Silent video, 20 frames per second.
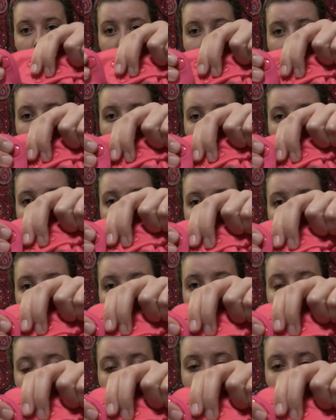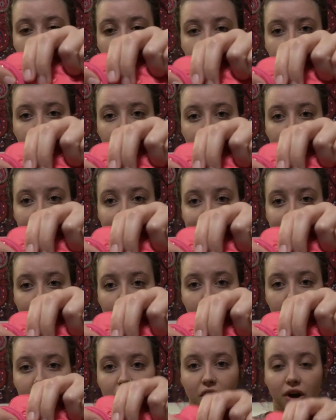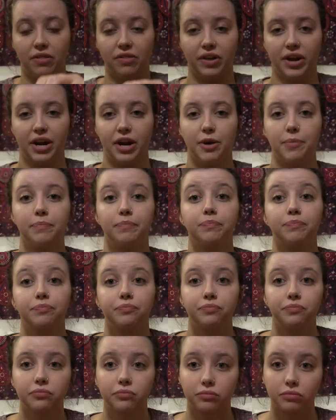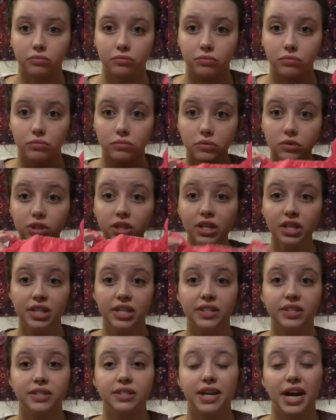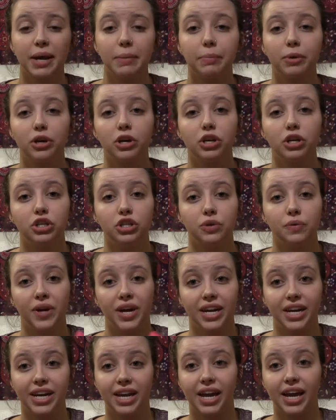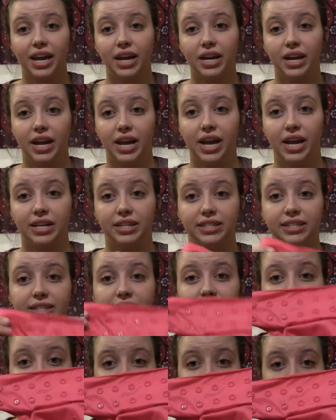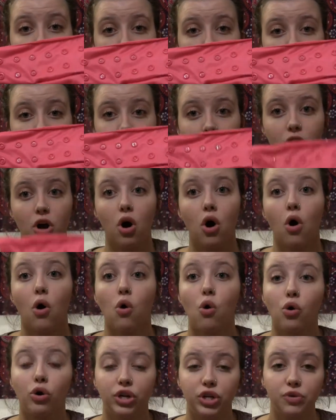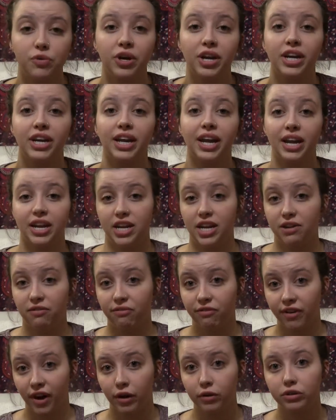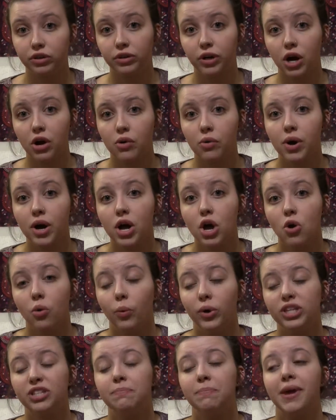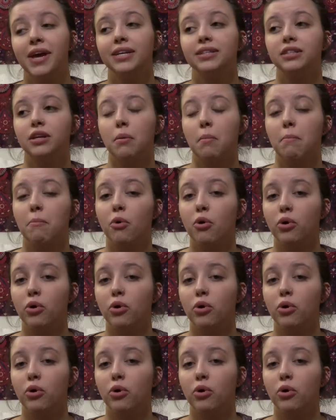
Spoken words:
And you just snap it on there. This diaper you can get in snaps or you can get in Velcro, which makes it